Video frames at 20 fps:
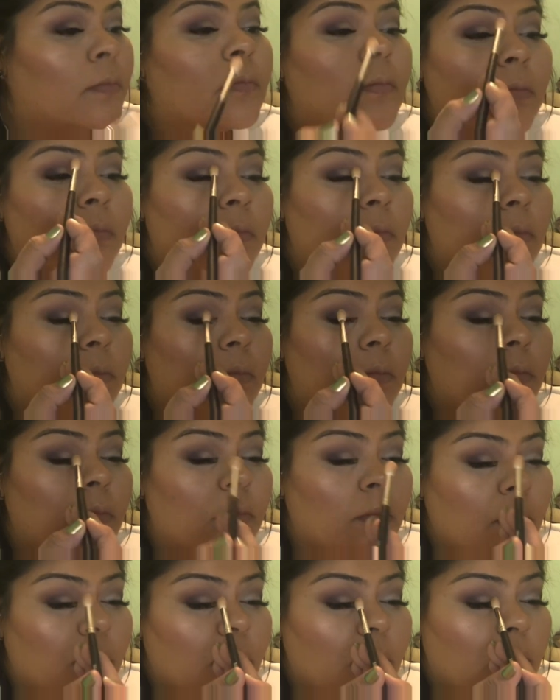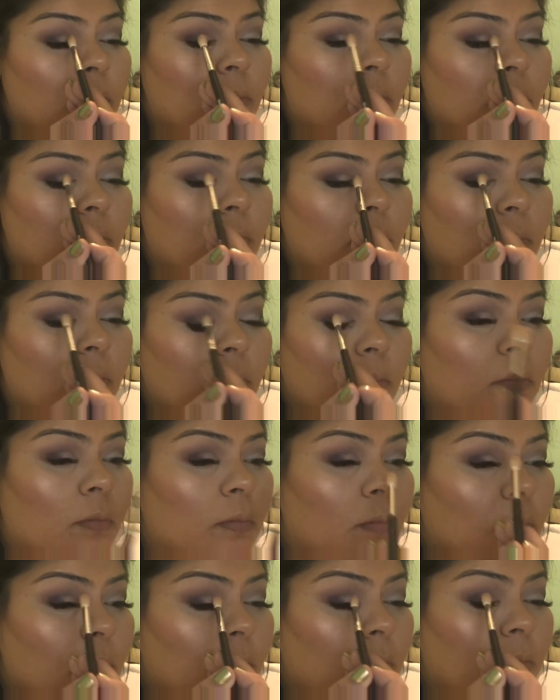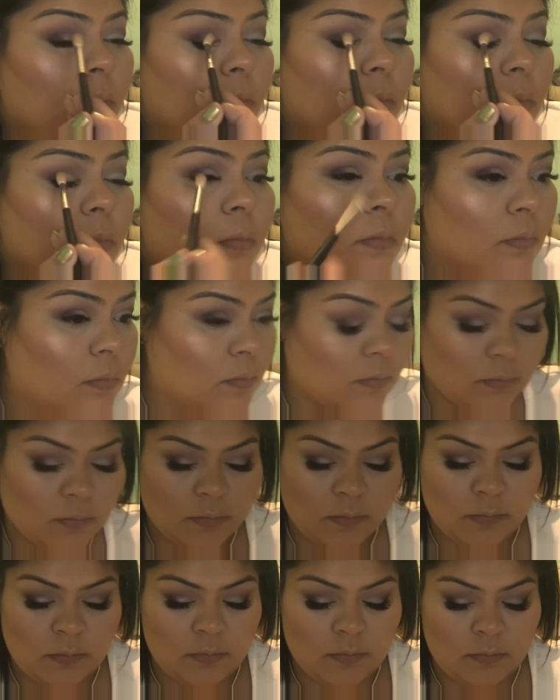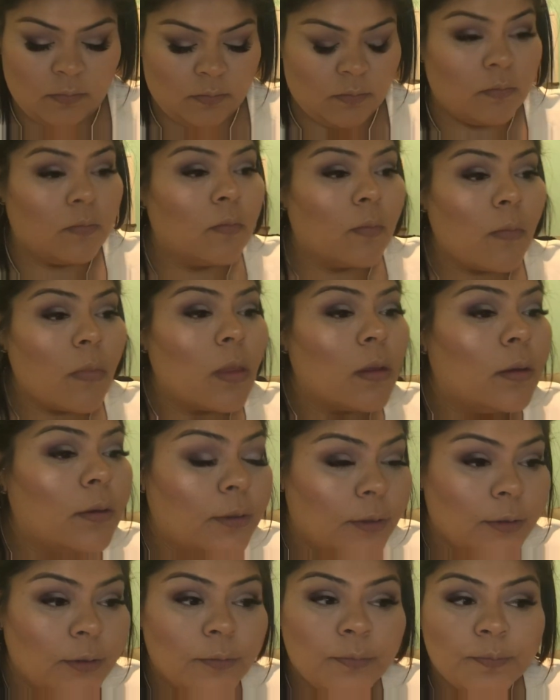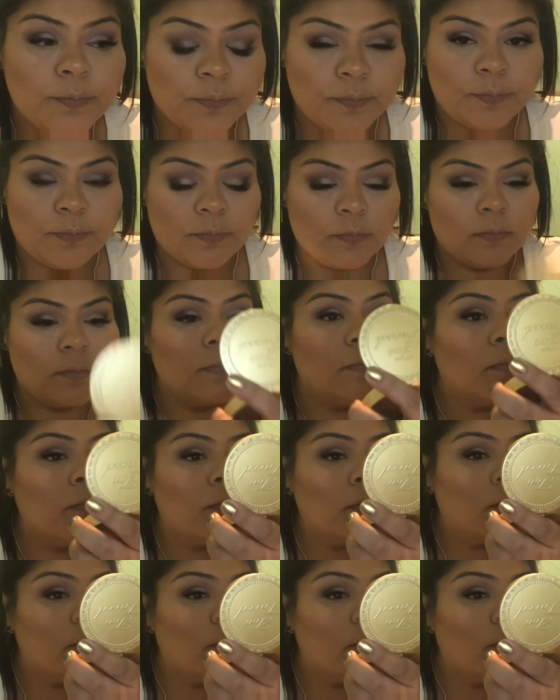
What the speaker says: And this creates like a really bright pop of color on my